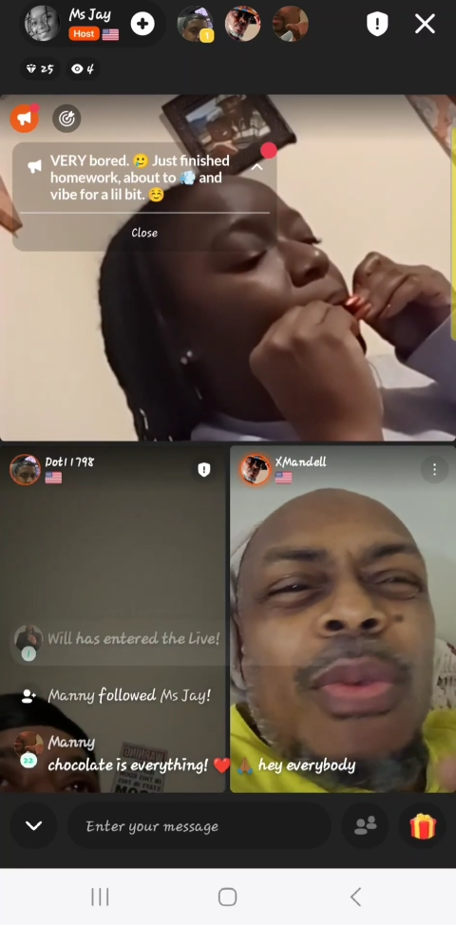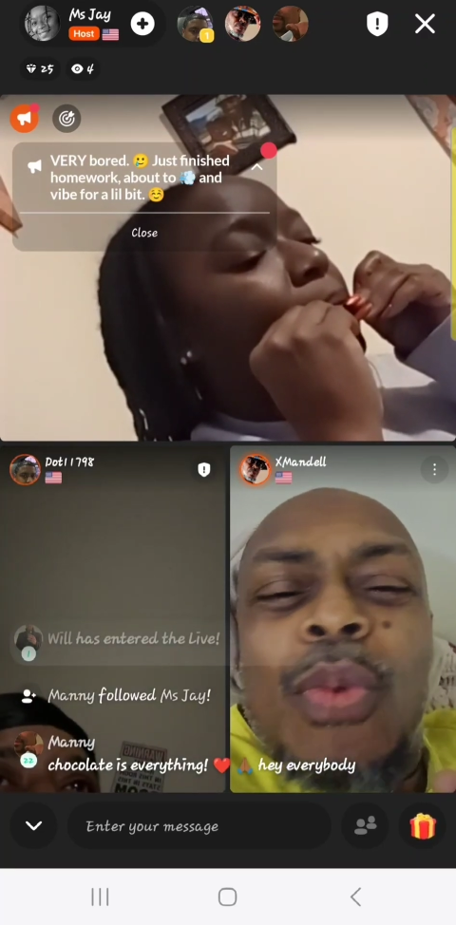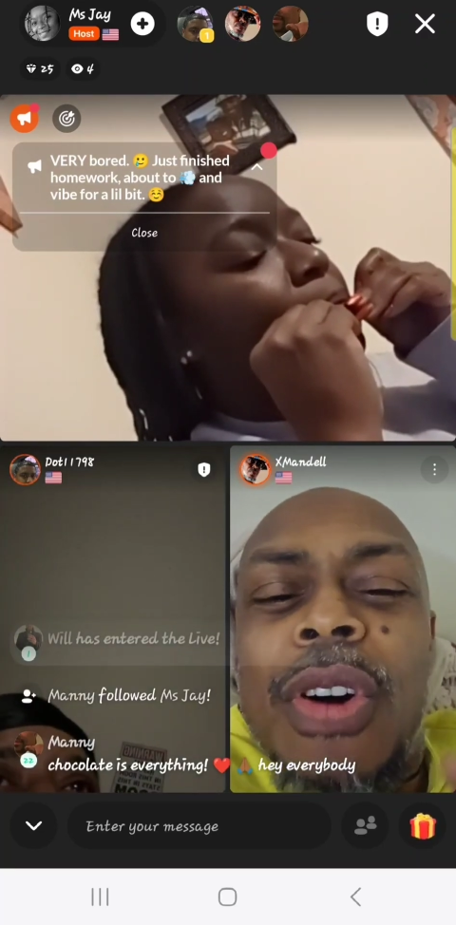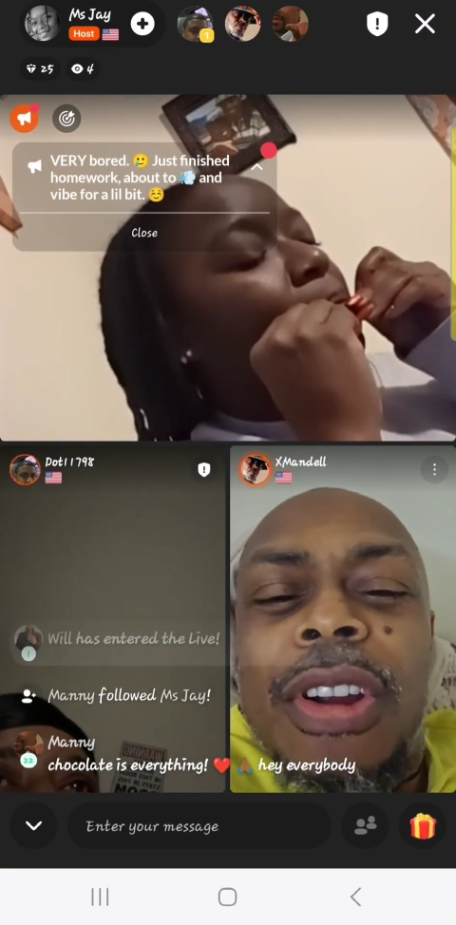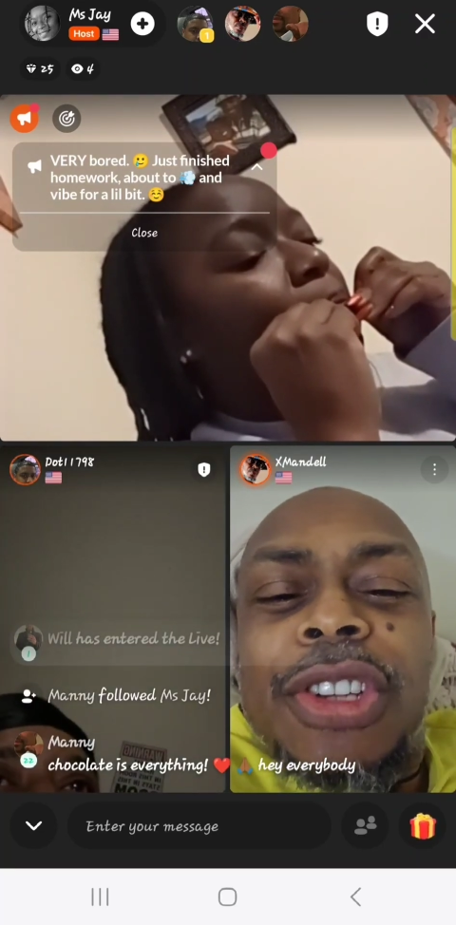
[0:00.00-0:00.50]

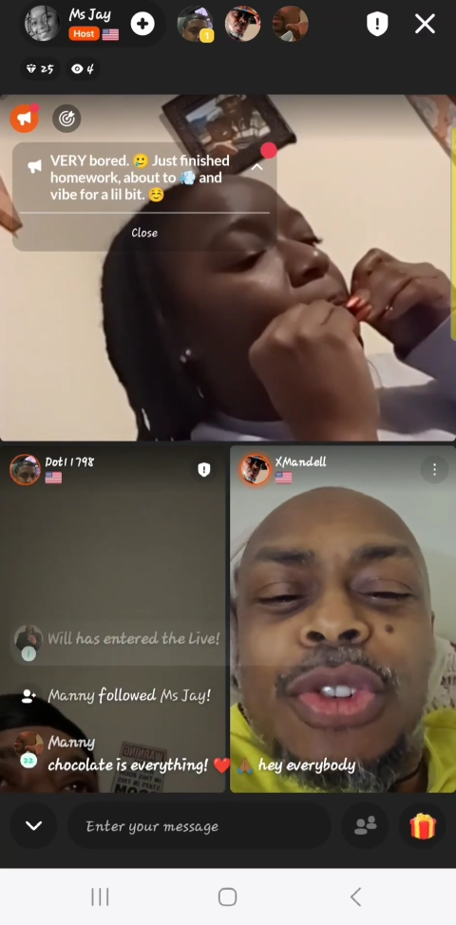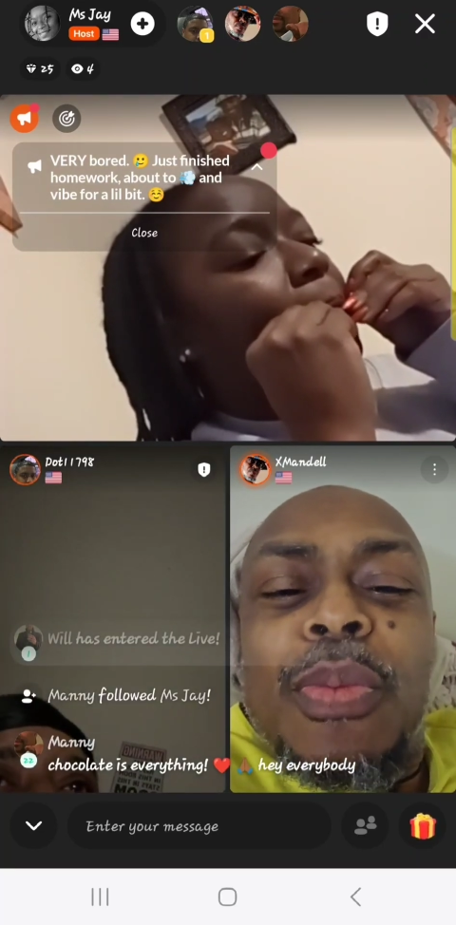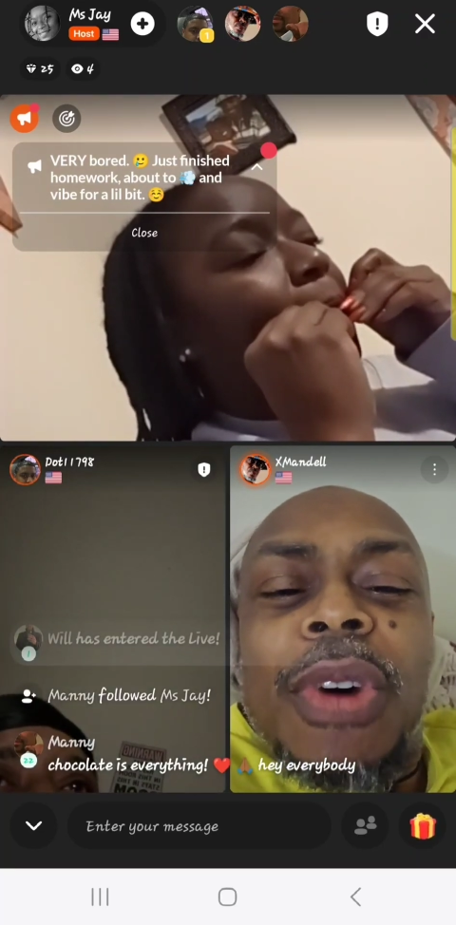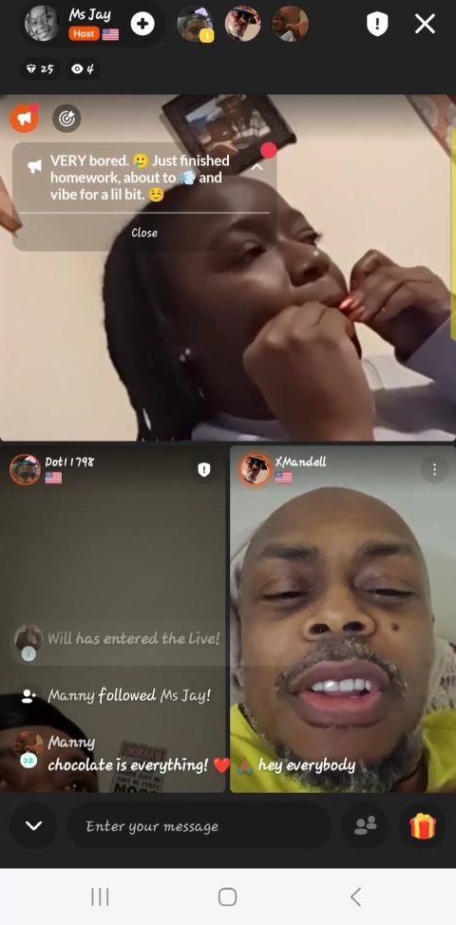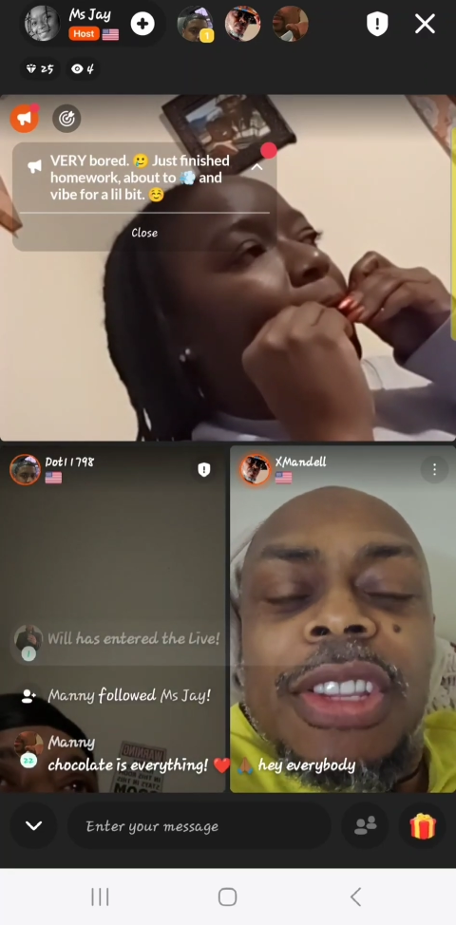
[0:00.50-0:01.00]
1 or
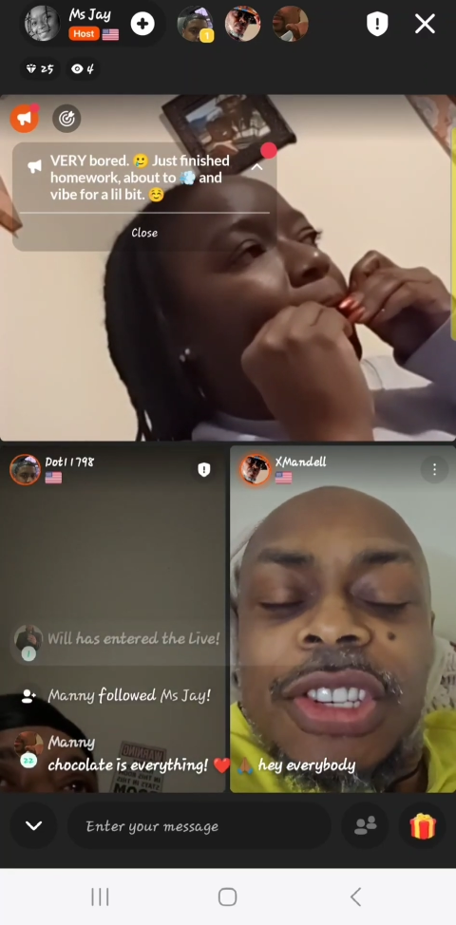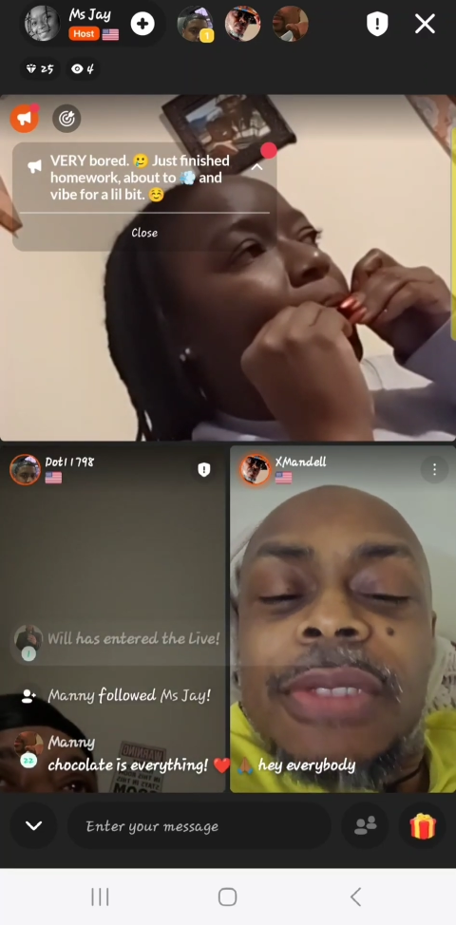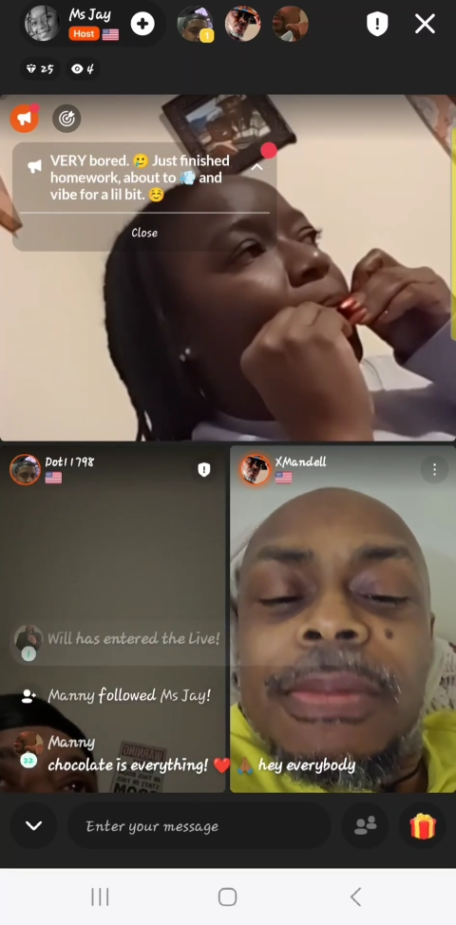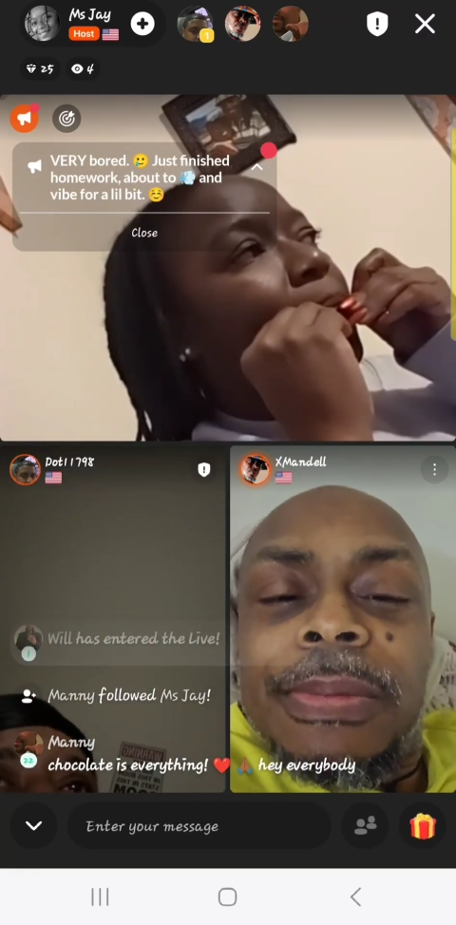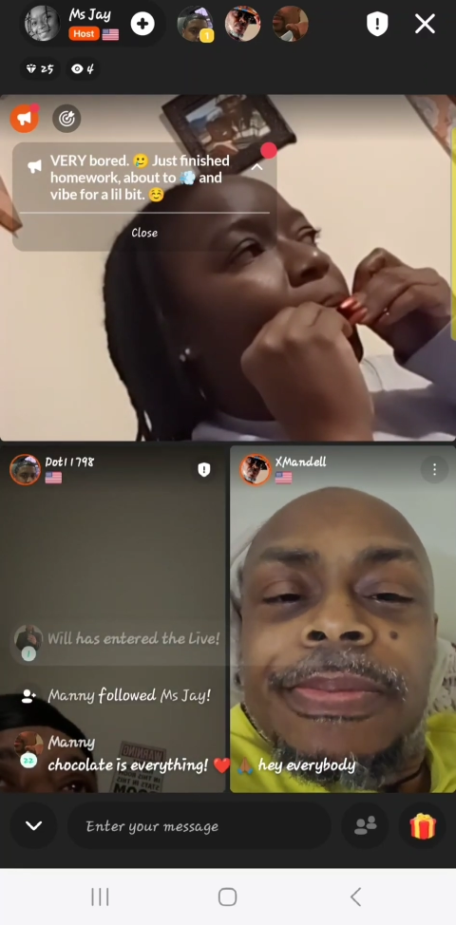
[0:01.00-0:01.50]
2 months.